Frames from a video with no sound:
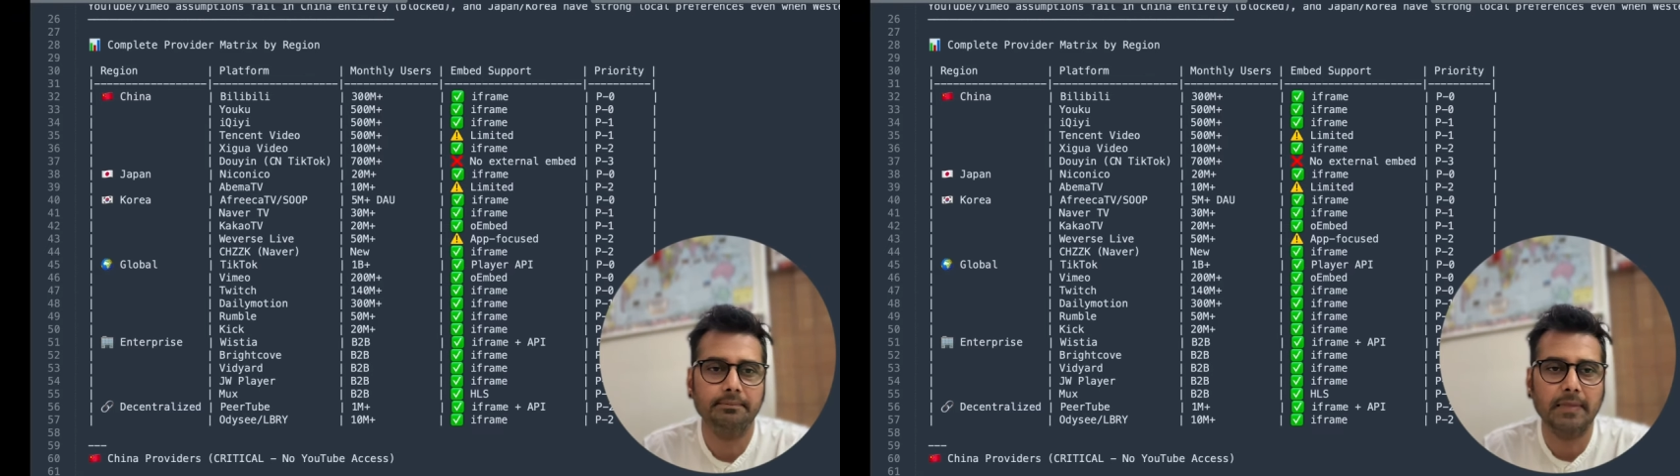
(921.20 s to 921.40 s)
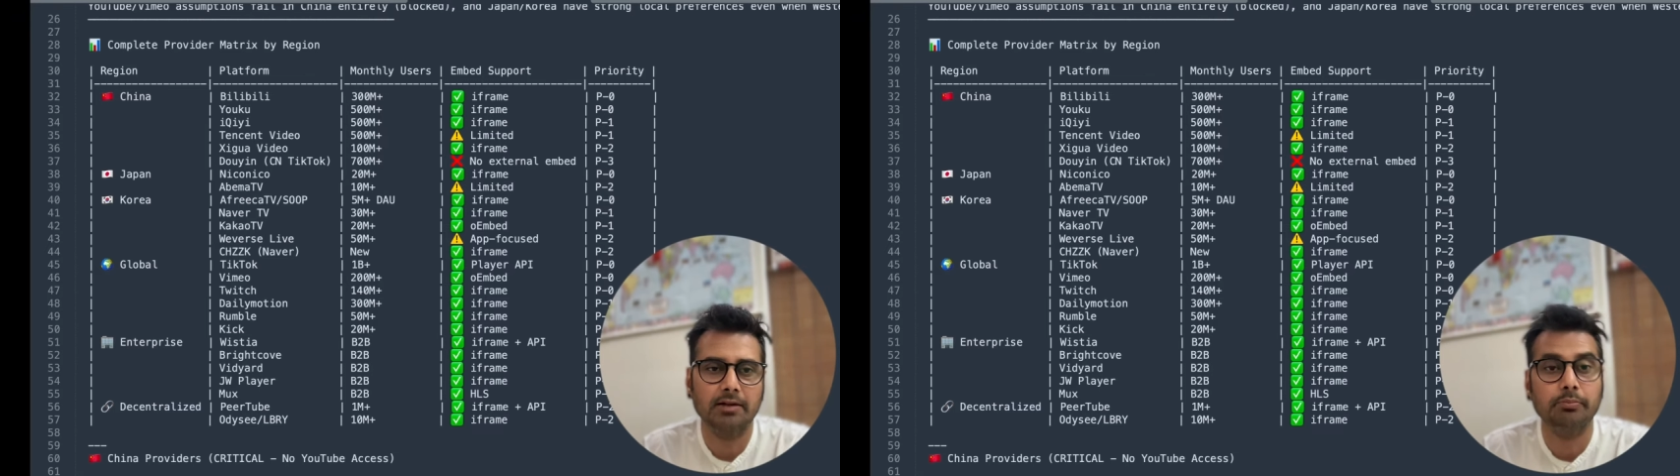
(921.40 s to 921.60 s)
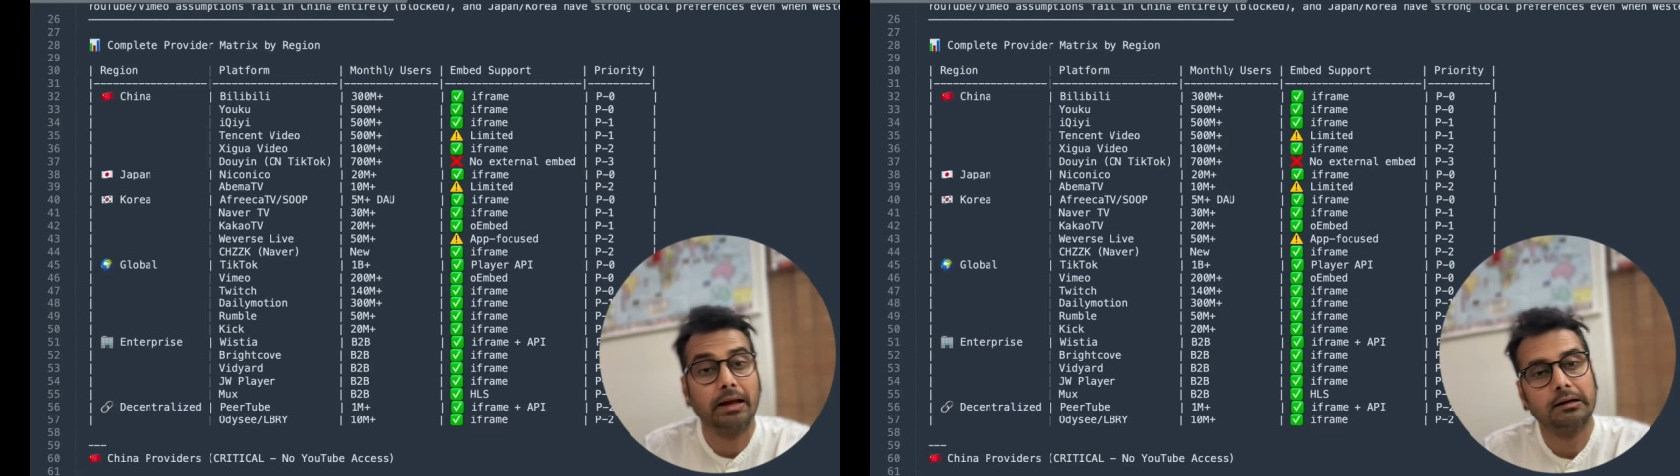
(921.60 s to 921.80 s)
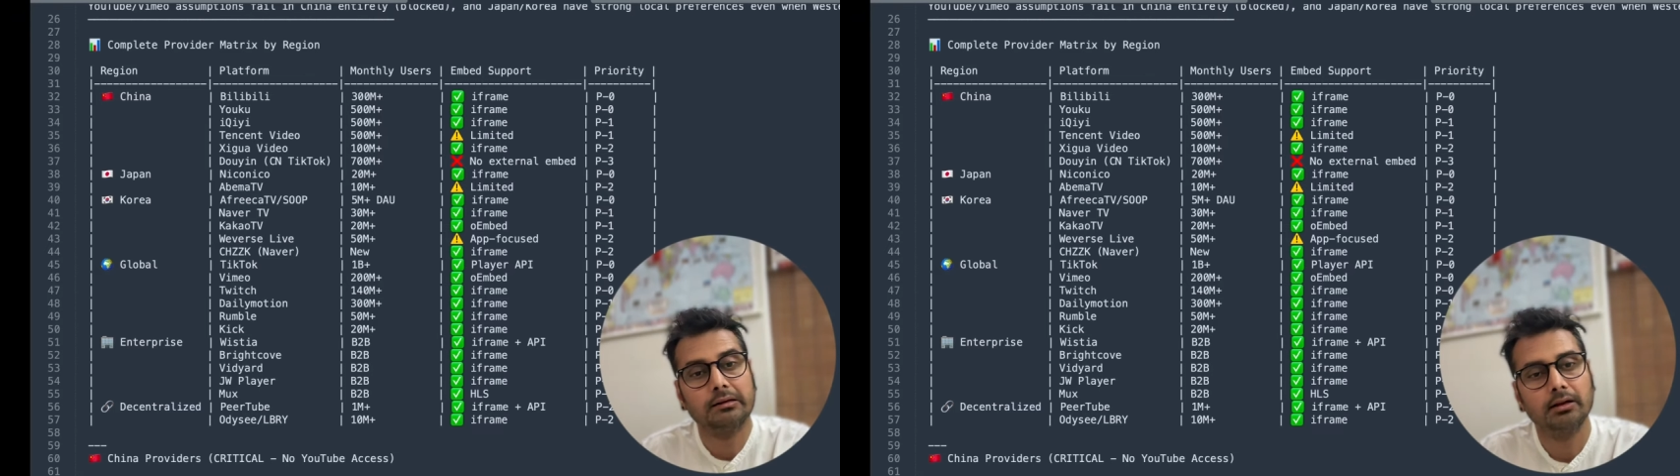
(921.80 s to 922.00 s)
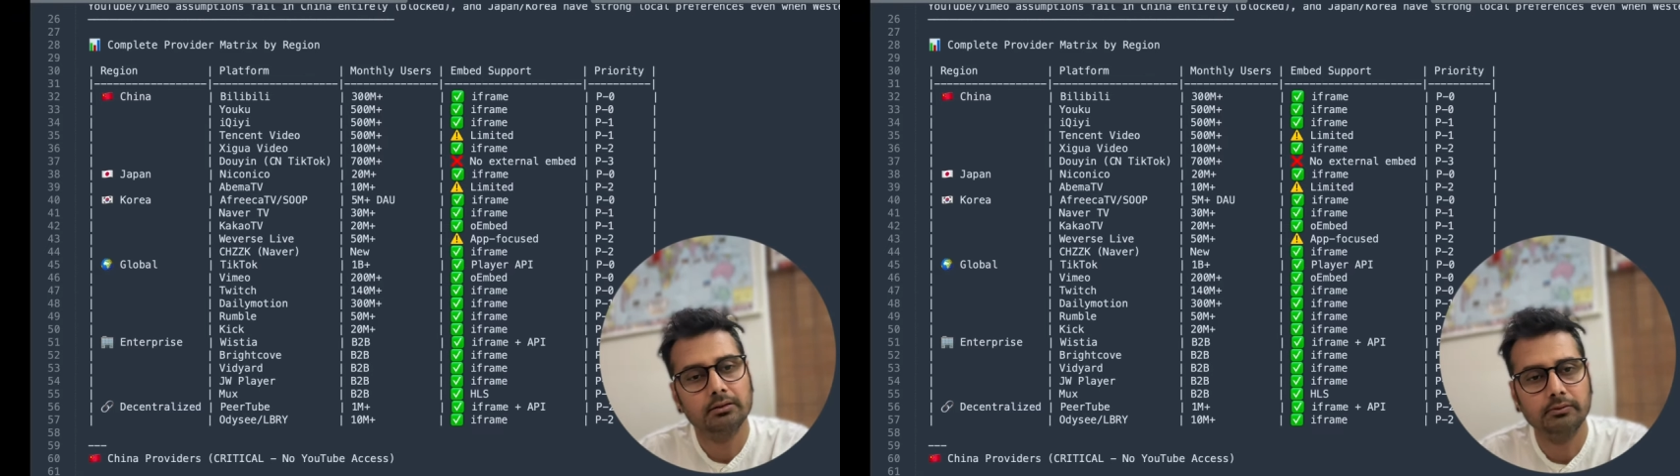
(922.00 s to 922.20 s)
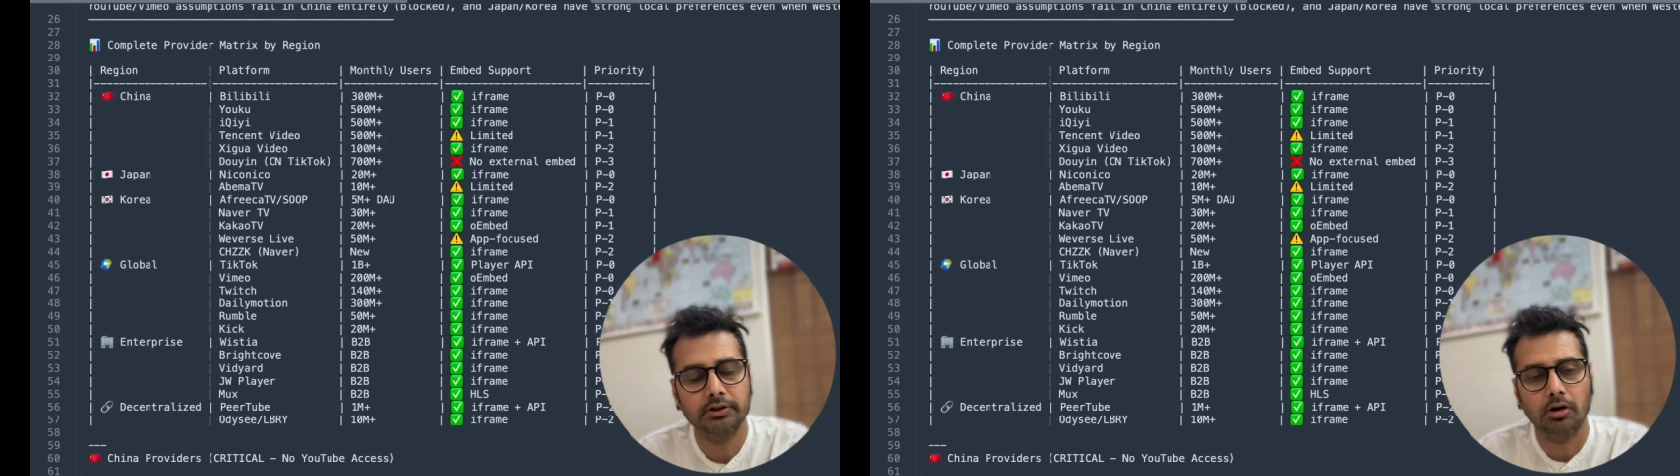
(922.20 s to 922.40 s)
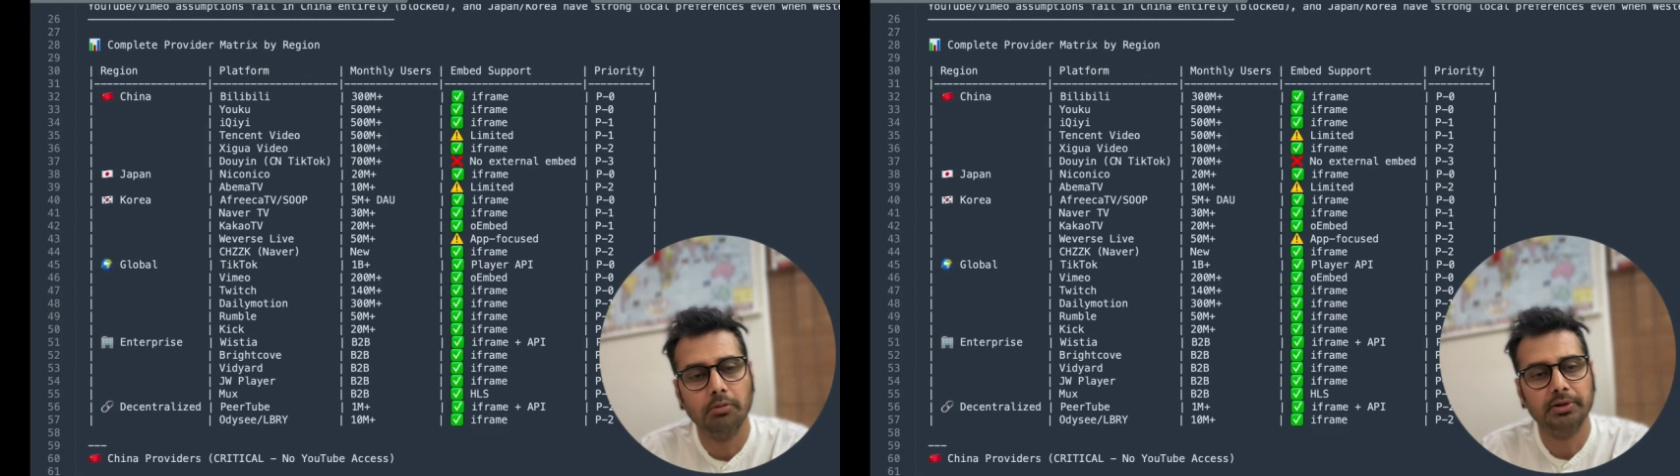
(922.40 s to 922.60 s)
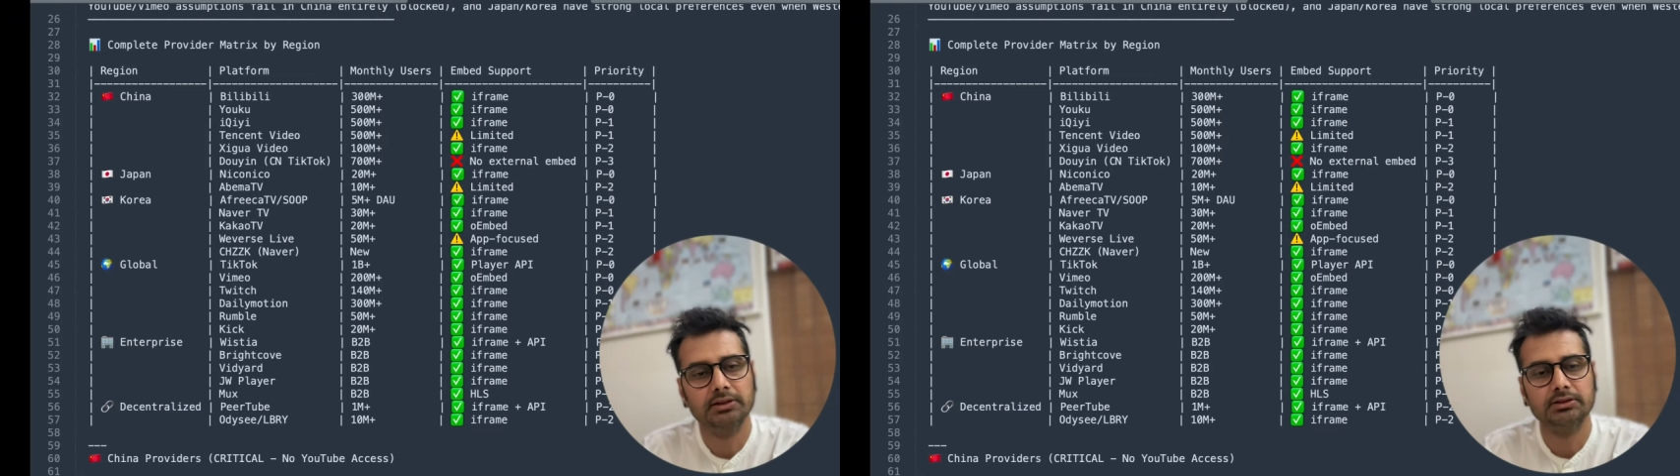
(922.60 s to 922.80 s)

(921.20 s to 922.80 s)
in parallel with Opus,